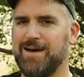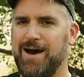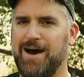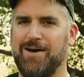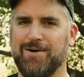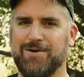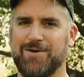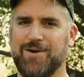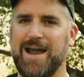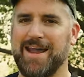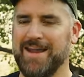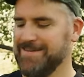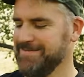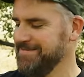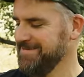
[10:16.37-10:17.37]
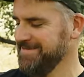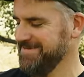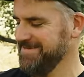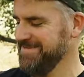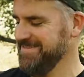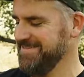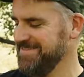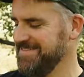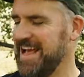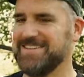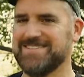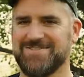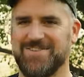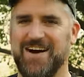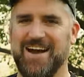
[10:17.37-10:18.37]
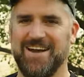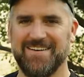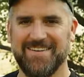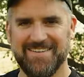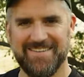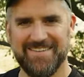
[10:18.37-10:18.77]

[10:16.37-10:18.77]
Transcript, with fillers: oh, great. That's why.